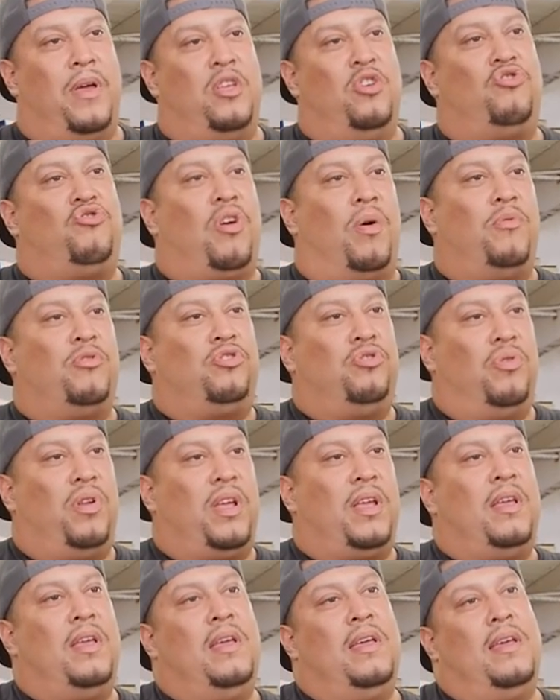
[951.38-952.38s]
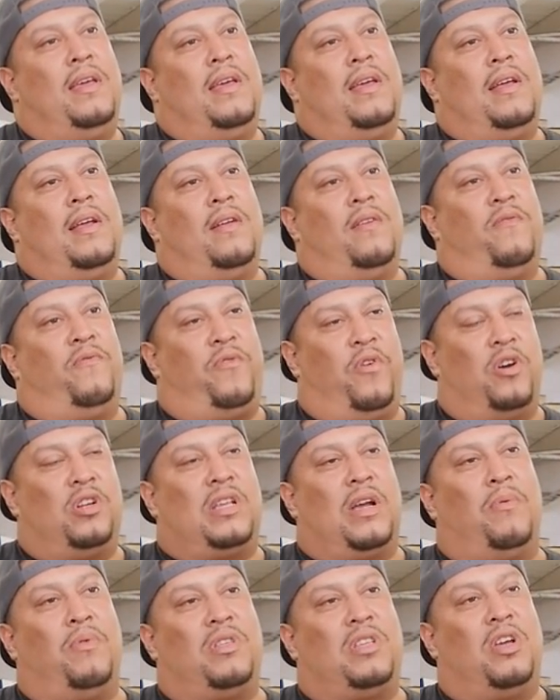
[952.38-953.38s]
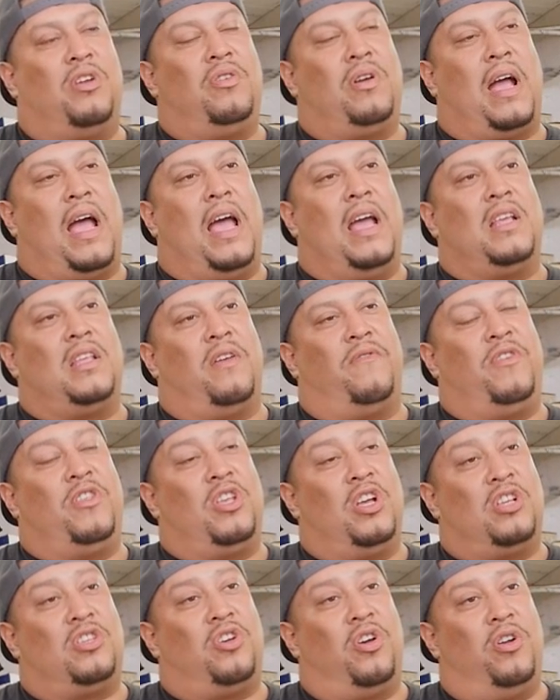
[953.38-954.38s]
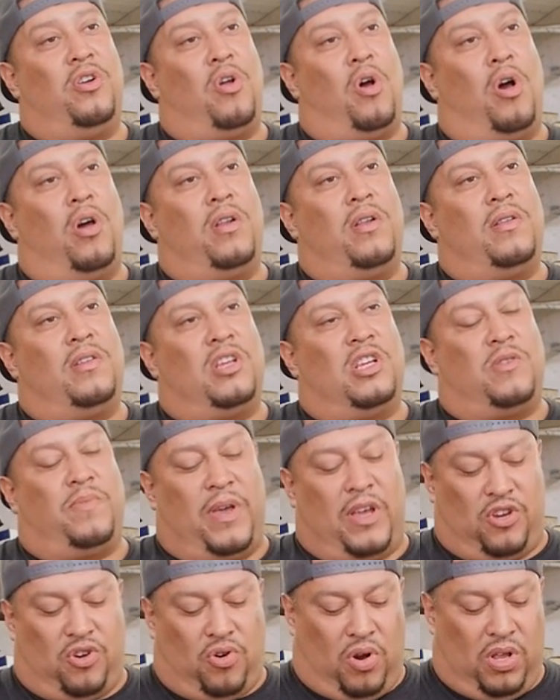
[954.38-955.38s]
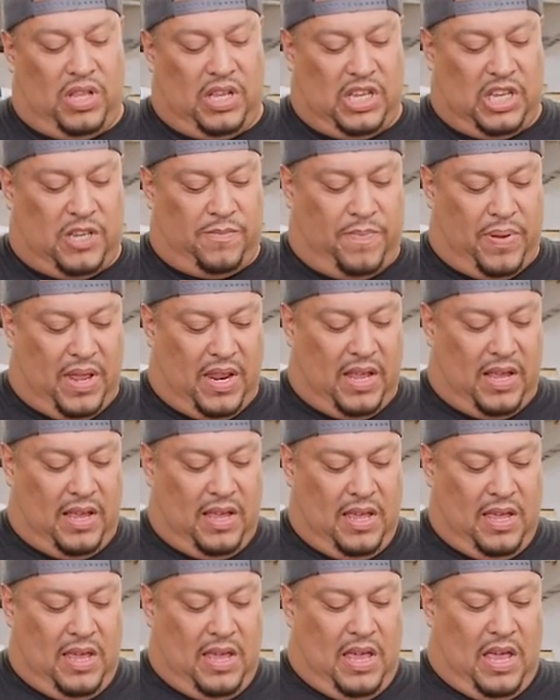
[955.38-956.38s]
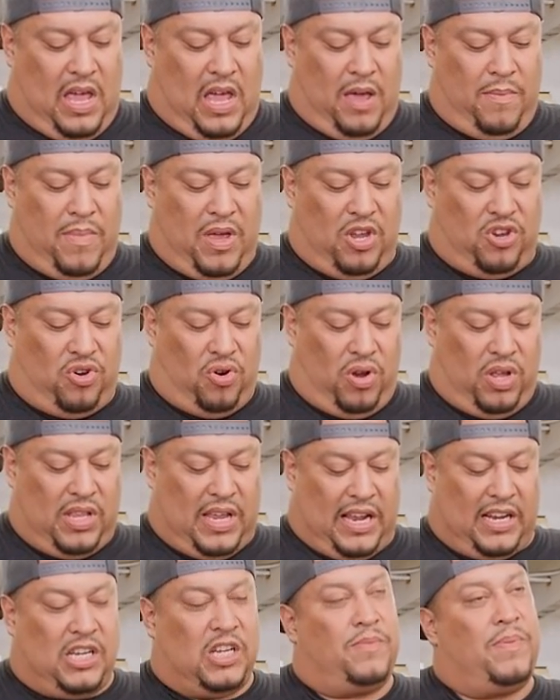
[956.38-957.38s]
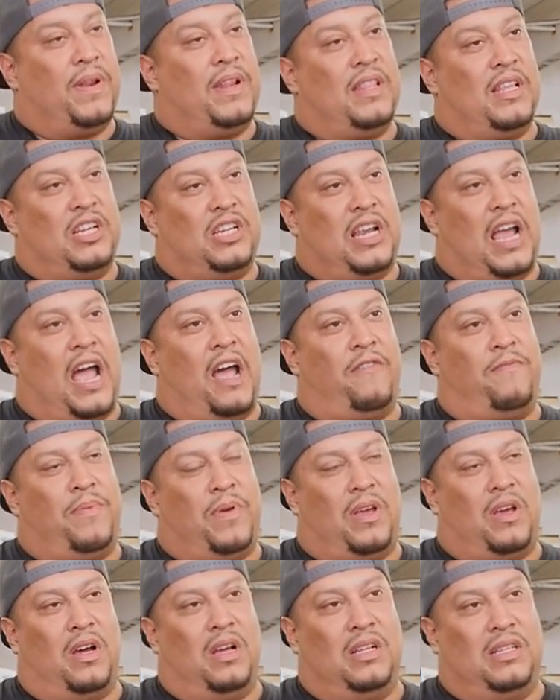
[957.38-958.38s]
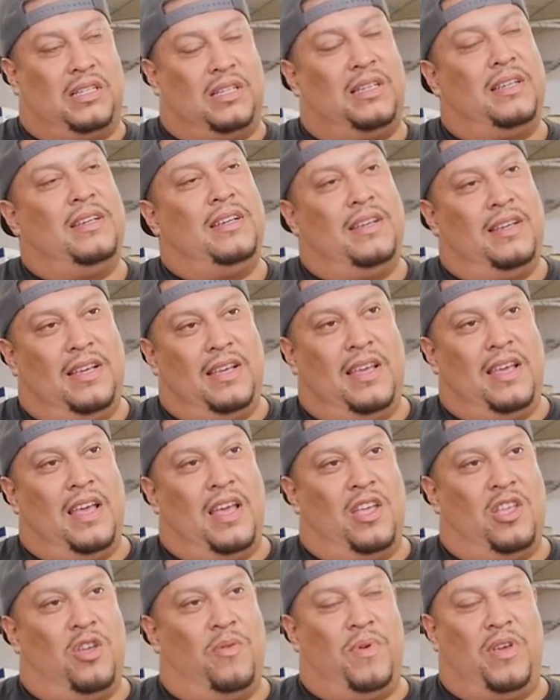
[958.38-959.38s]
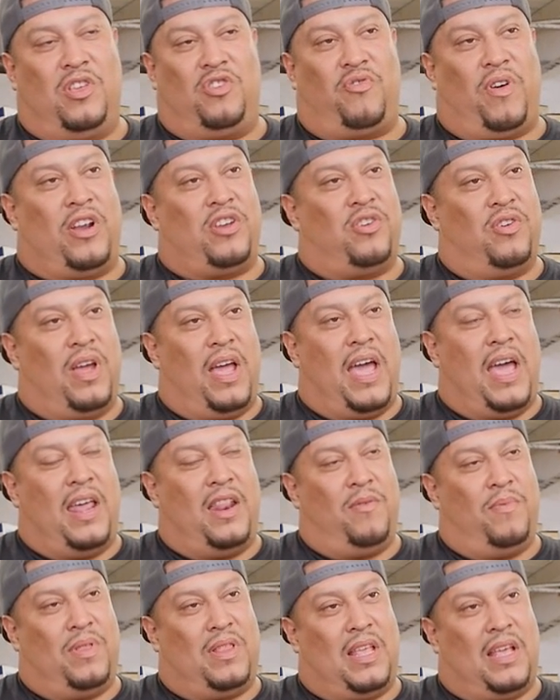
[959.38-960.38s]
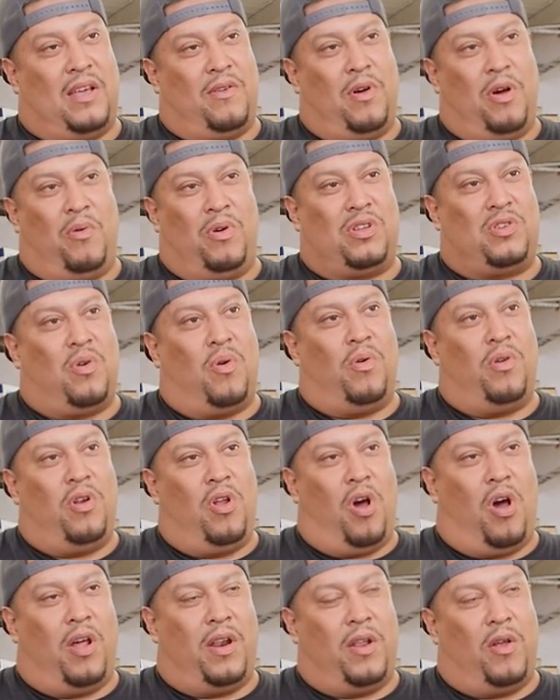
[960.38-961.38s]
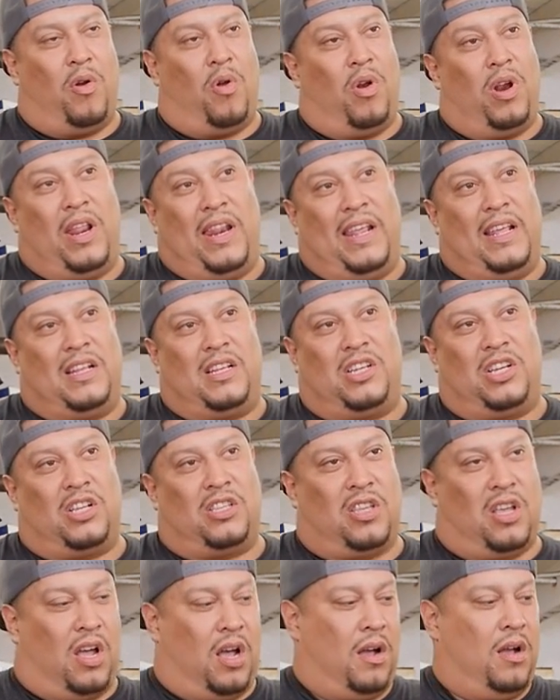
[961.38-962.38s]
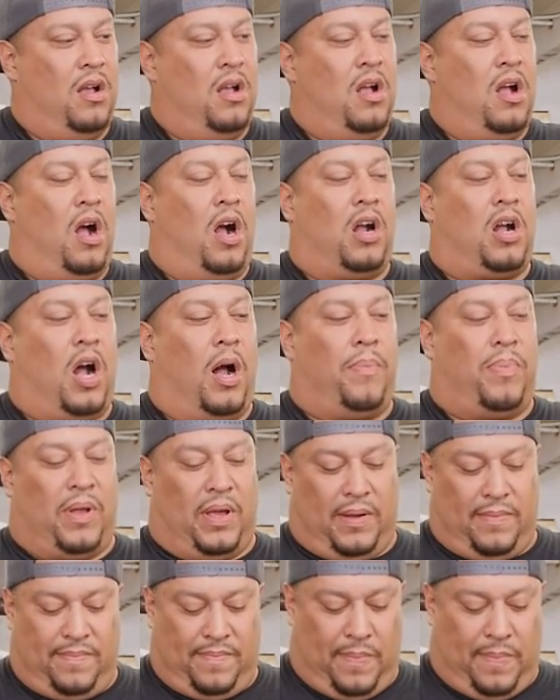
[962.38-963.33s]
and you're troubleshooting, first thing I want to tell you guys, if it does turn on, just make sure this is spinning and make sure it's actually spinning the shaft, because you'll be scratching your head, you'll be thinking, oh, what's going on? And all it is is just a, a coupling.